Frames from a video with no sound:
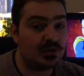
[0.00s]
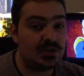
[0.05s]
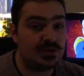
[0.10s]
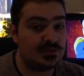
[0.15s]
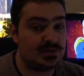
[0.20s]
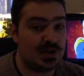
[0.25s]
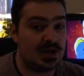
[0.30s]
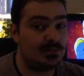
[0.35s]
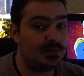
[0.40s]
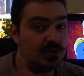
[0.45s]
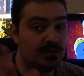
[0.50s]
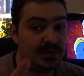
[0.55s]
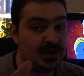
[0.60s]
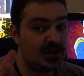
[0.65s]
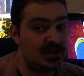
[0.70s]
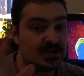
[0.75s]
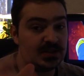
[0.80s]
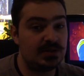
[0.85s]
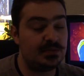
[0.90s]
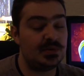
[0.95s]
He was able to be
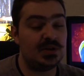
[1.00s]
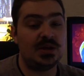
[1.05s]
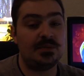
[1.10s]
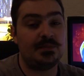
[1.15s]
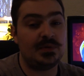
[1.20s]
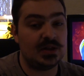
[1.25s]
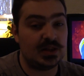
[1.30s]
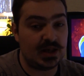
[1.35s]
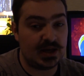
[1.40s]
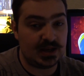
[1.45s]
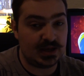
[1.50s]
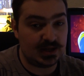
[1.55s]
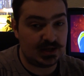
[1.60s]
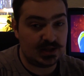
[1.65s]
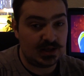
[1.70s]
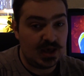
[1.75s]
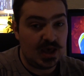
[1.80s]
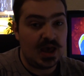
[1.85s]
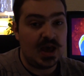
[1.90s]
easily manipulated,